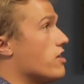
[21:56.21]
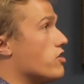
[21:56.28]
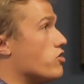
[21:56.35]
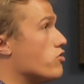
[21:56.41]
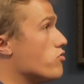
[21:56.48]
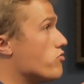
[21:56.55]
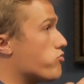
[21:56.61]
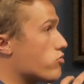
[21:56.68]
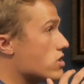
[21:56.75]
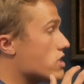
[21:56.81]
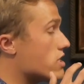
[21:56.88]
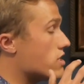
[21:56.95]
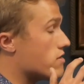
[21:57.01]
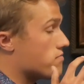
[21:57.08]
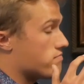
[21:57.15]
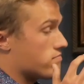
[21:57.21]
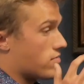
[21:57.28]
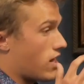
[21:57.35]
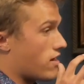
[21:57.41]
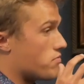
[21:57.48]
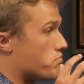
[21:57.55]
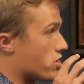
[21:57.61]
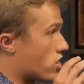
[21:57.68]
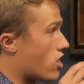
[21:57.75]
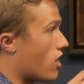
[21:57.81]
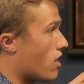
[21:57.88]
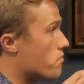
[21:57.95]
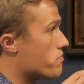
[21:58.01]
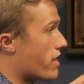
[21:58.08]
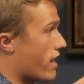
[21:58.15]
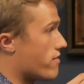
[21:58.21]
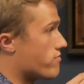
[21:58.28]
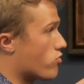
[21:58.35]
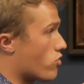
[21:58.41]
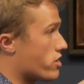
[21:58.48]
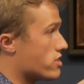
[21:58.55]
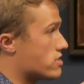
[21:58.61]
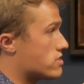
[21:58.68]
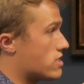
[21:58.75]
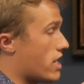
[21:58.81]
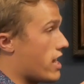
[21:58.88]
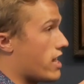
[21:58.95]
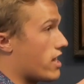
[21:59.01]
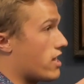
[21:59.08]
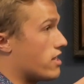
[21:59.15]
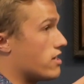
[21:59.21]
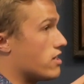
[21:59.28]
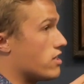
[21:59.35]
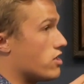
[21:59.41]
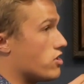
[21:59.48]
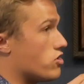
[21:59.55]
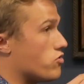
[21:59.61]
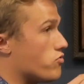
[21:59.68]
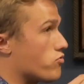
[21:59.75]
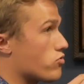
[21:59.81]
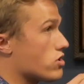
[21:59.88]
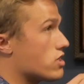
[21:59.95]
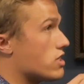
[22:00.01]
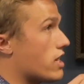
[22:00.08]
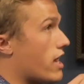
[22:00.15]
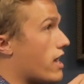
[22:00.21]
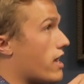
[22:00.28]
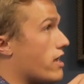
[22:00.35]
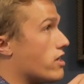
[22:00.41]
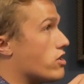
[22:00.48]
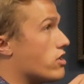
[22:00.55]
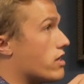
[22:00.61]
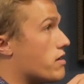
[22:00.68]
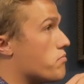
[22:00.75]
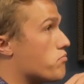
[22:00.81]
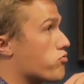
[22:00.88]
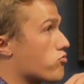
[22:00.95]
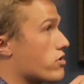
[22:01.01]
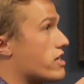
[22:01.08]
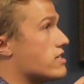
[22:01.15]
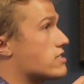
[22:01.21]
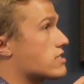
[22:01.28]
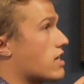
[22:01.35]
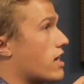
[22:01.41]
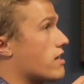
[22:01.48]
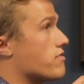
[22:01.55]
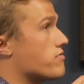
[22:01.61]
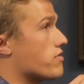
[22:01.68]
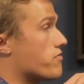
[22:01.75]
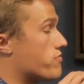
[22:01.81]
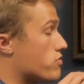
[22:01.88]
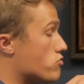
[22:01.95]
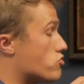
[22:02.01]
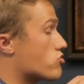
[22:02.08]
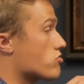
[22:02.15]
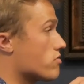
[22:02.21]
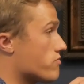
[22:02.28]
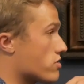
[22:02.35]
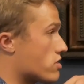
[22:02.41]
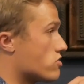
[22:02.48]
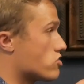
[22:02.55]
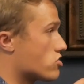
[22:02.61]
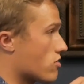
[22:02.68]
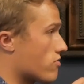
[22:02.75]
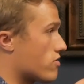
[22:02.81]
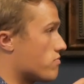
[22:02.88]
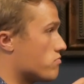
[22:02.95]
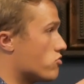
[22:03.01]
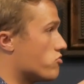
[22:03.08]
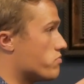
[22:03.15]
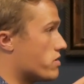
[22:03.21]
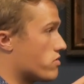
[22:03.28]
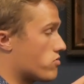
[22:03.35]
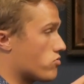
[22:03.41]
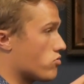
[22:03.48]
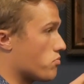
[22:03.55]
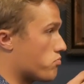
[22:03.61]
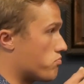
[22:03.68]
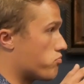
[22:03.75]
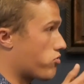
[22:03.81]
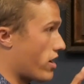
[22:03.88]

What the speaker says: You've really kind of become that voice, and you've really embraced kind of the future of the conservative movement through a